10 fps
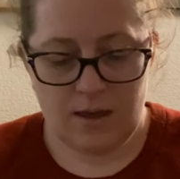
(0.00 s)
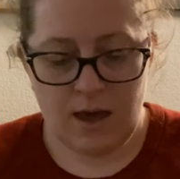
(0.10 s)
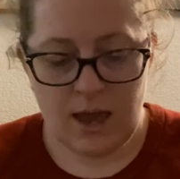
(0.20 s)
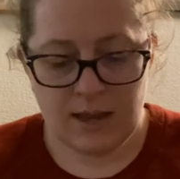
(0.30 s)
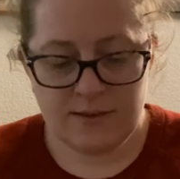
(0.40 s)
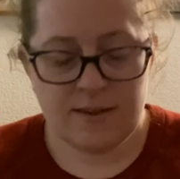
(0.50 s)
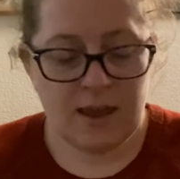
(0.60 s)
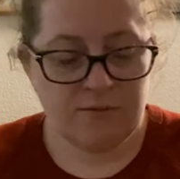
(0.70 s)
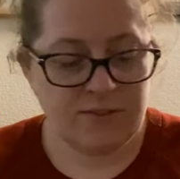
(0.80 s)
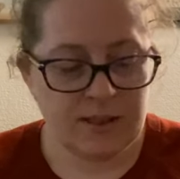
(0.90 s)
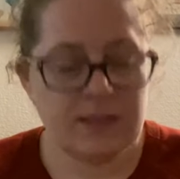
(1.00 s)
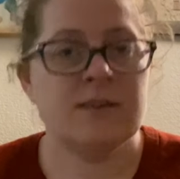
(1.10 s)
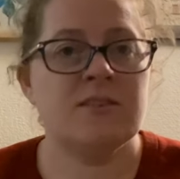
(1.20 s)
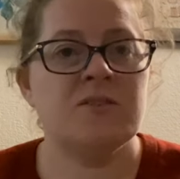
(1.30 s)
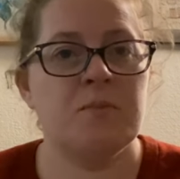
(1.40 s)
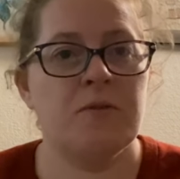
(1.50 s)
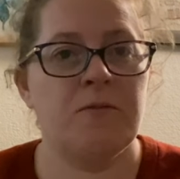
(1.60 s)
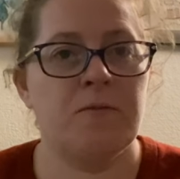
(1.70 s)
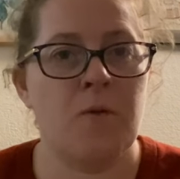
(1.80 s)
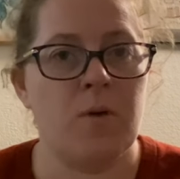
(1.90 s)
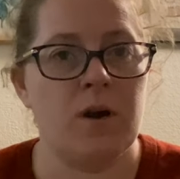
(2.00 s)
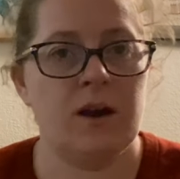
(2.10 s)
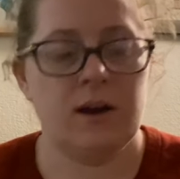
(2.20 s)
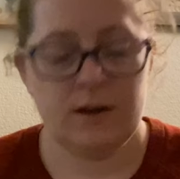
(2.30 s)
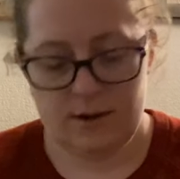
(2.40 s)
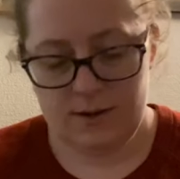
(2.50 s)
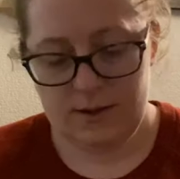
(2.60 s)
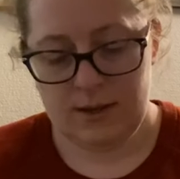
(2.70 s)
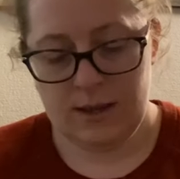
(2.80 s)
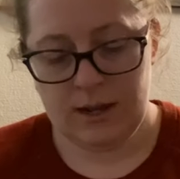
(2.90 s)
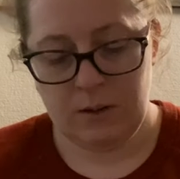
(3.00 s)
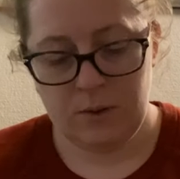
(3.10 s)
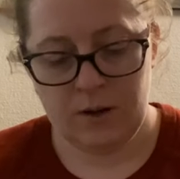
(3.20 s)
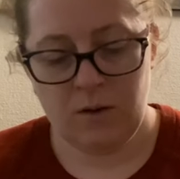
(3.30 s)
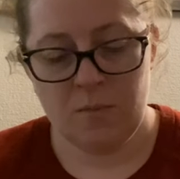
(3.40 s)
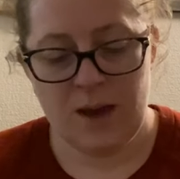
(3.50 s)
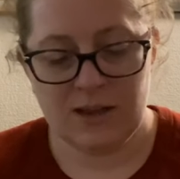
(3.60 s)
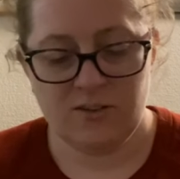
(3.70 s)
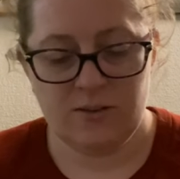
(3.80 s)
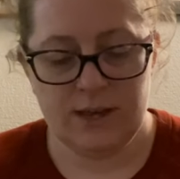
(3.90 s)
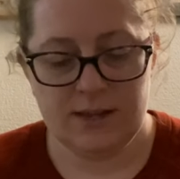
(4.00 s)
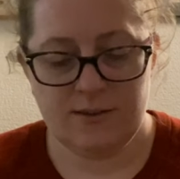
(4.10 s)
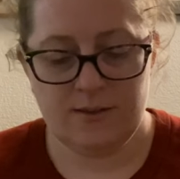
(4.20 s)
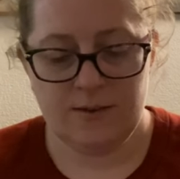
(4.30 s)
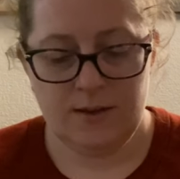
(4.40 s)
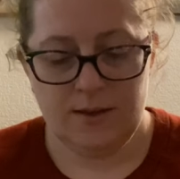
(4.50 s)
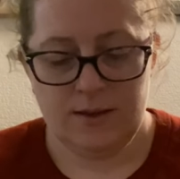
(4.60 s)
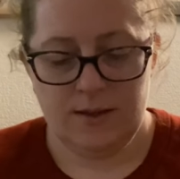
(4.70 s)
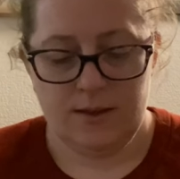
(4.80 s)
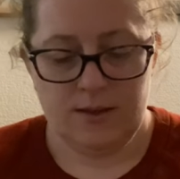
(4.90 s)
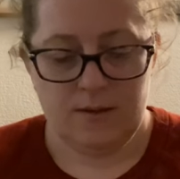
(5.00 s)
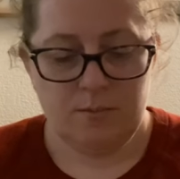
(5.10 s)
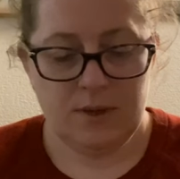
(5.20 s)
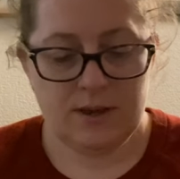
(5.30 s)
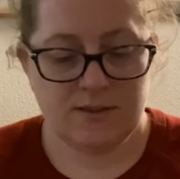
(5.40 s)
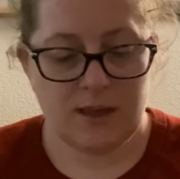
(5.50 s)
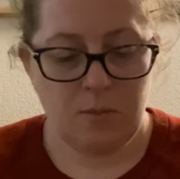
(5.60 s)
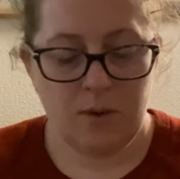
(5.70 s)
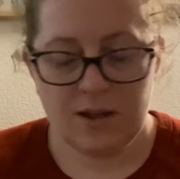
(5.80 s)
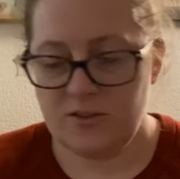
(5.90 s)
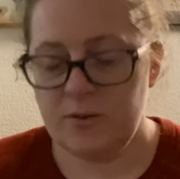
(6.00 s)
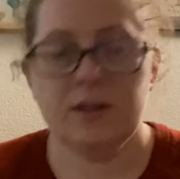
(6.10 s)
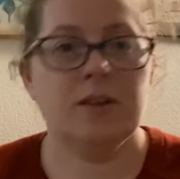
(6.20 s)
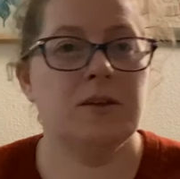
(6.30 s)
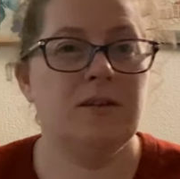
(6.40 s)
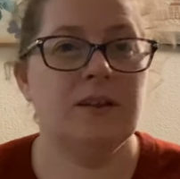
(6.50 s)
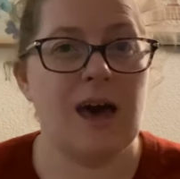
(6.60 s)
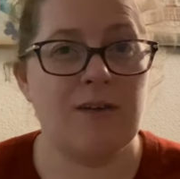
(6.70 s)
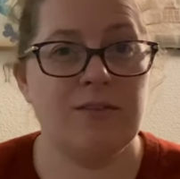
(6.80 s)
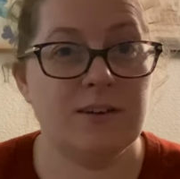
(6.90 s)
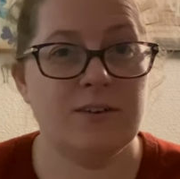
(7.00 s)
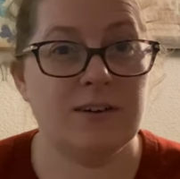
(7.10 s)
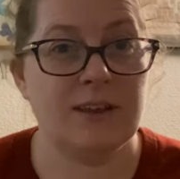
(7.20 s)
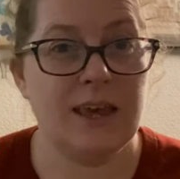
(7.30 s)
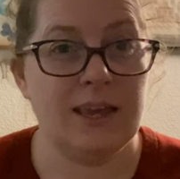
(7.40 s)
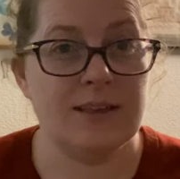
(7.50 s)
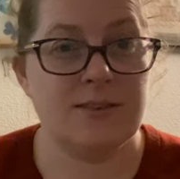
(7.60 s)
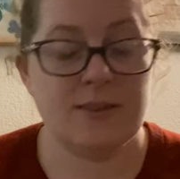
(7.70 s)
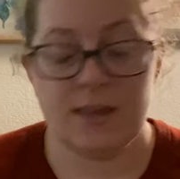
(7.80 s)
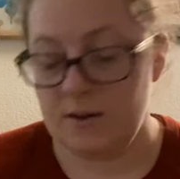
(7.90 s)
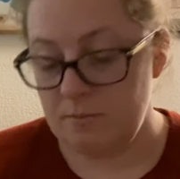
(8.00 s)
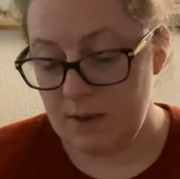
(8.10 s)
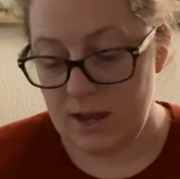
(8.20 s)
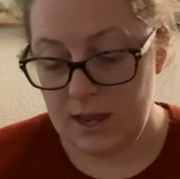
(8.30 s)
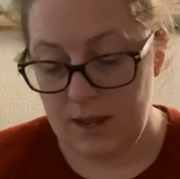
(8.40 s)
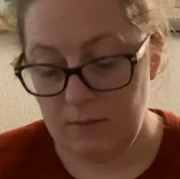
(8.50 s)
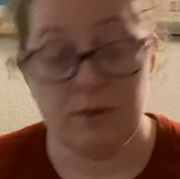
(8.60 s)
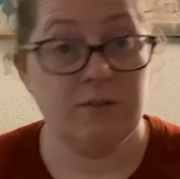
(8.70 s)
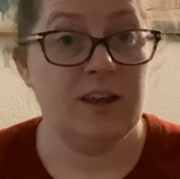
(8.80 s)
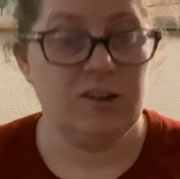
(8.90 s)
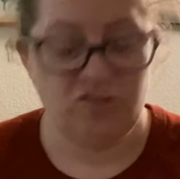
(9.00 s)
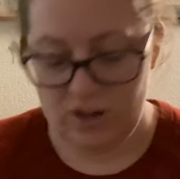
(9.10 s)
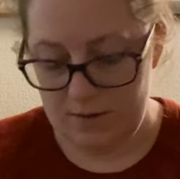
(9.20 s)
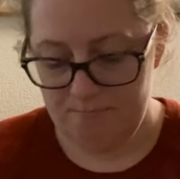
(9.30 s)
I have done this before and I want to go back to it because I want to include lavender and lace in my rotation.